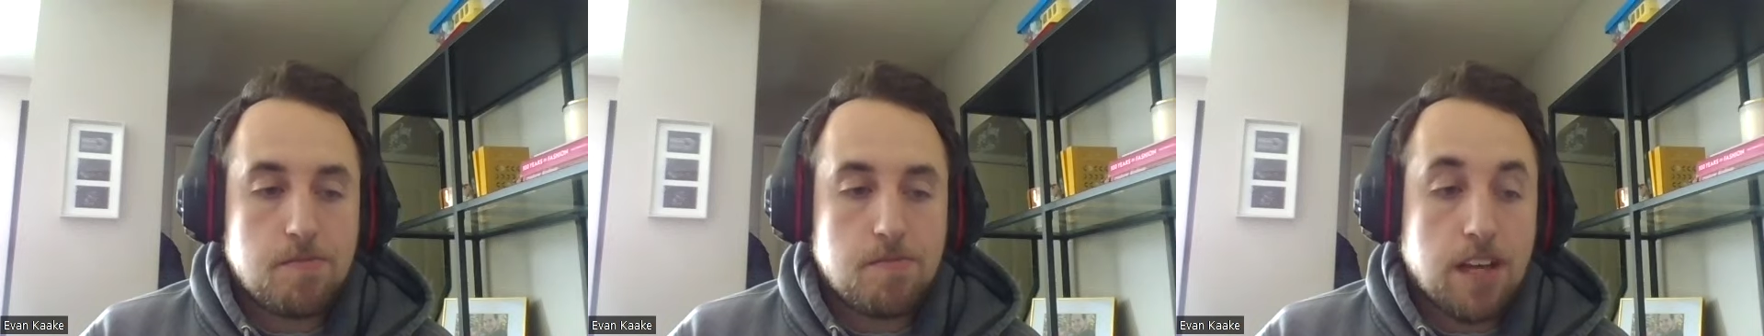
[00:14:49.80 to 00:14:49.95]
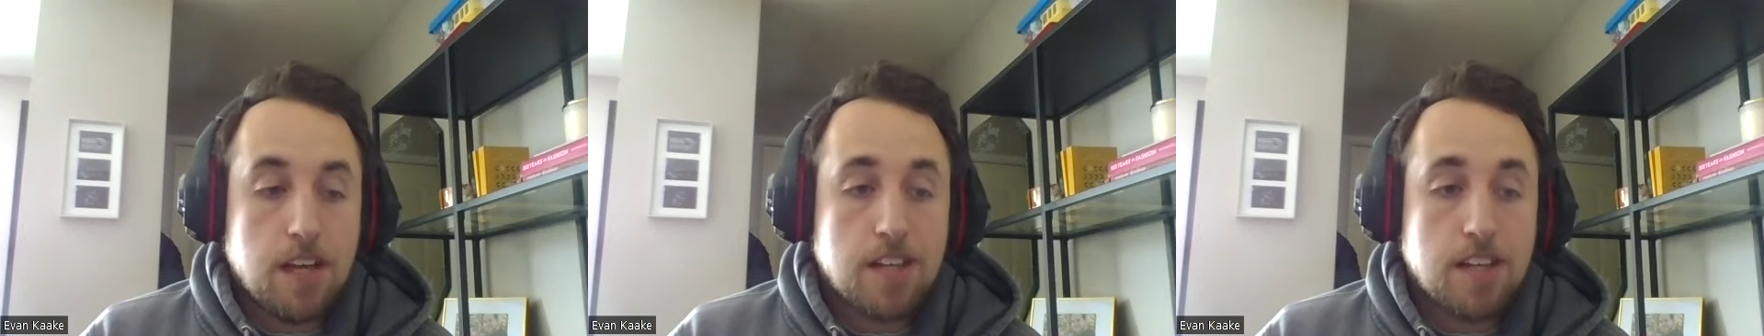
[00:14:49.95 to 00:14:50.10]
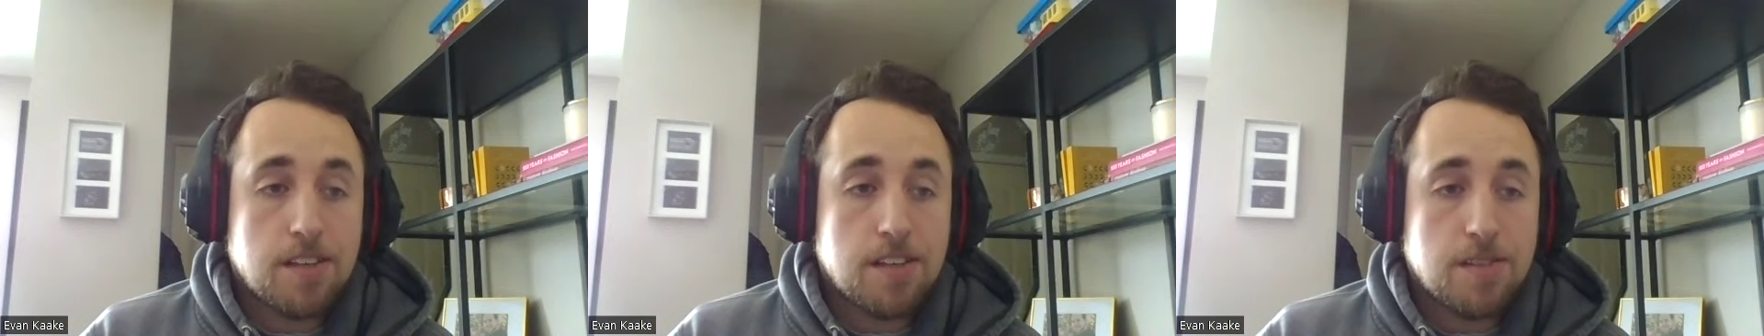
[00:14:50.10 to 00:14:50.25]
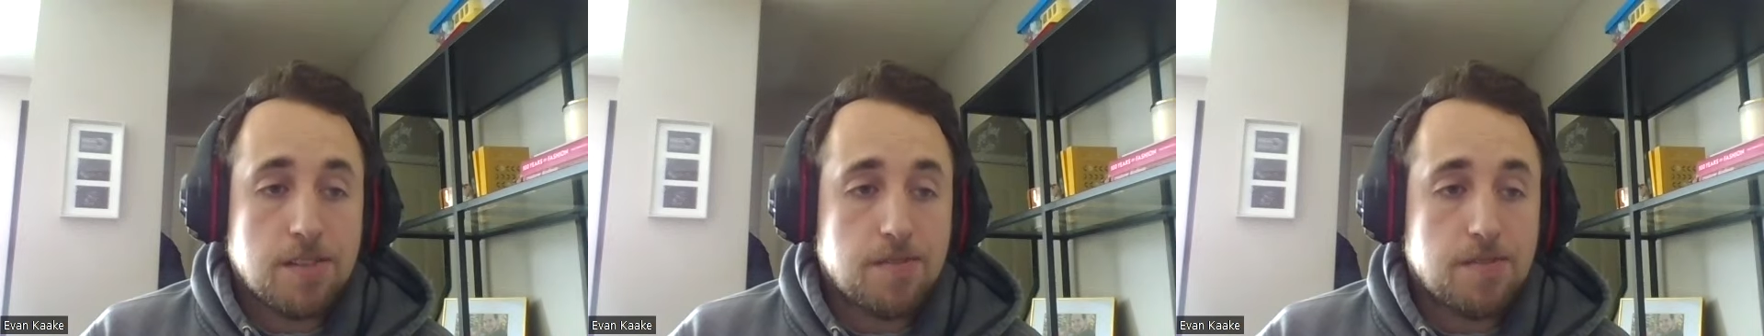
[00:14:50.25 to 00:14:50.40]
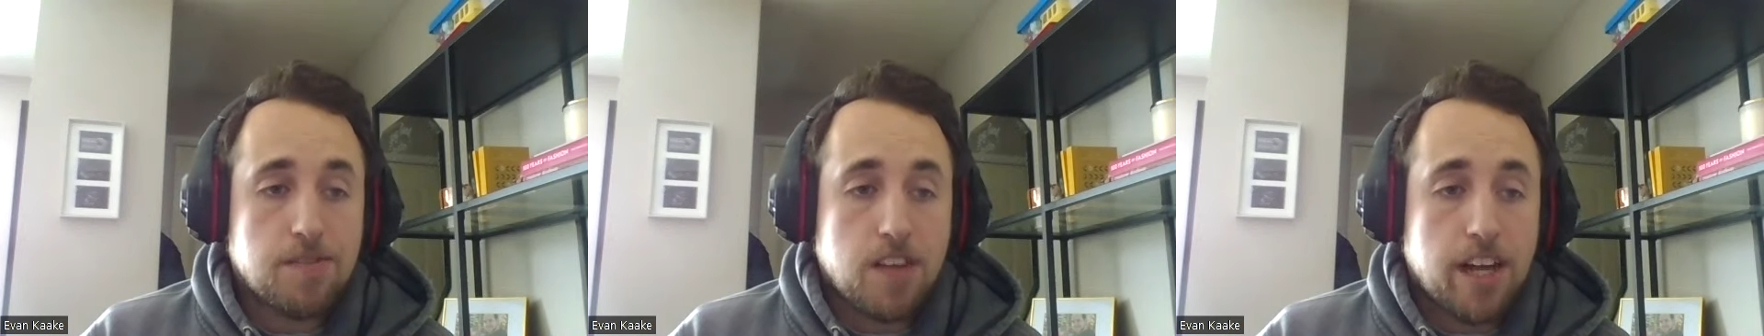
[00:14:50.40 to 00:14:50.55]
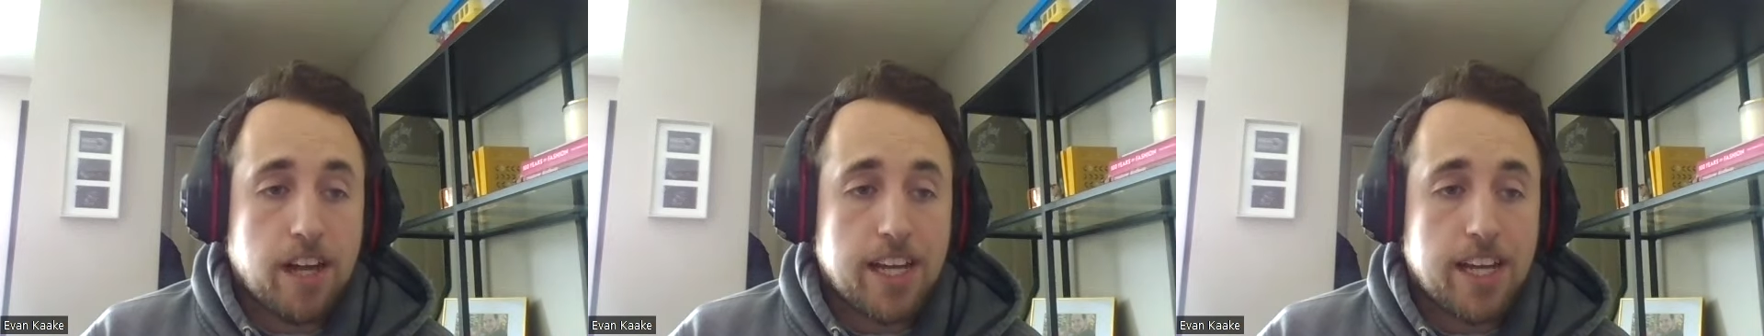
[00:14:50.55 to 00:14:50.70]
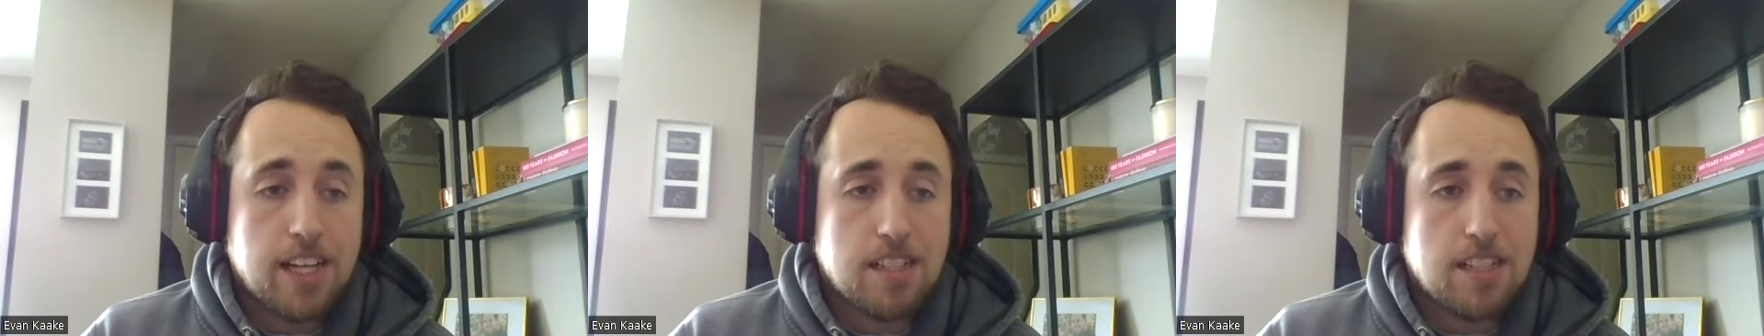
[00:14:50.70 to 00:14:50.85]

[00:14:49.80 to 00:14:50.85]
any flying